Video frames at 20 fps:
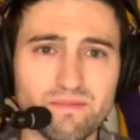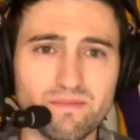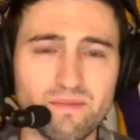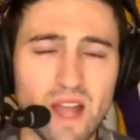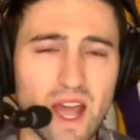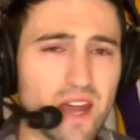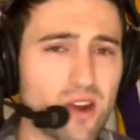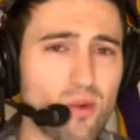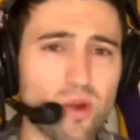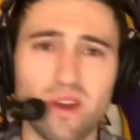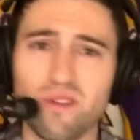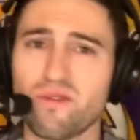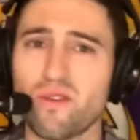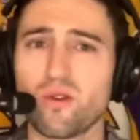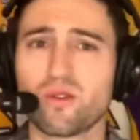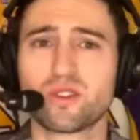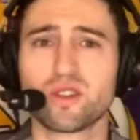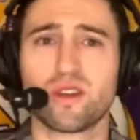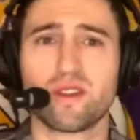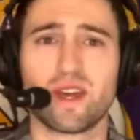I don't want to
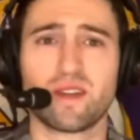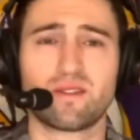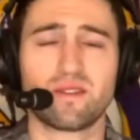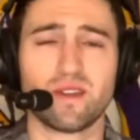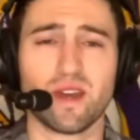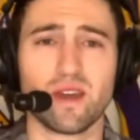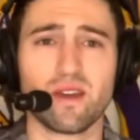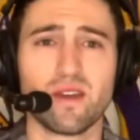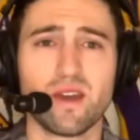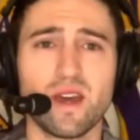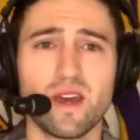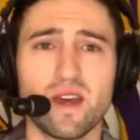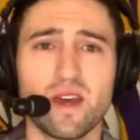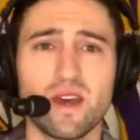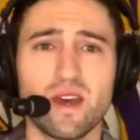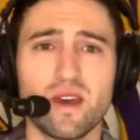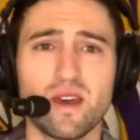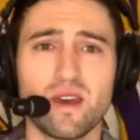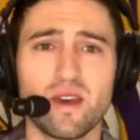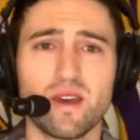focus on that today.
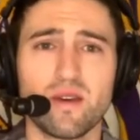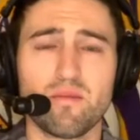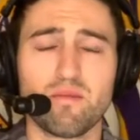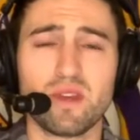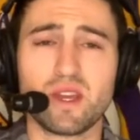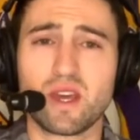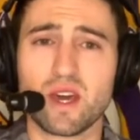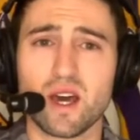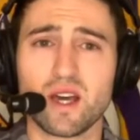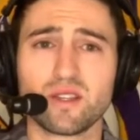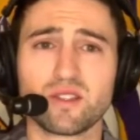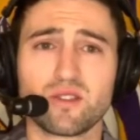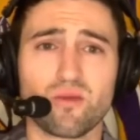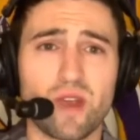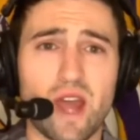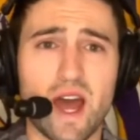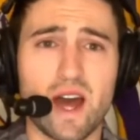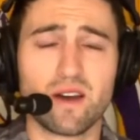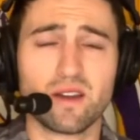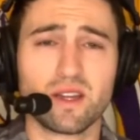Because the
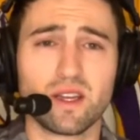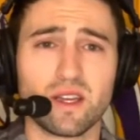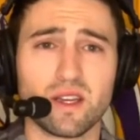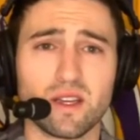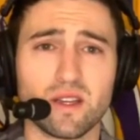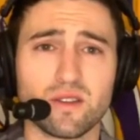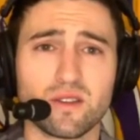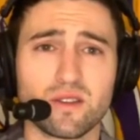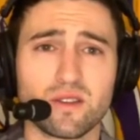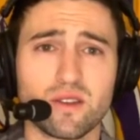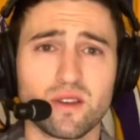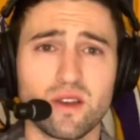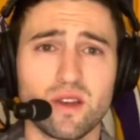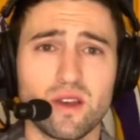reality is,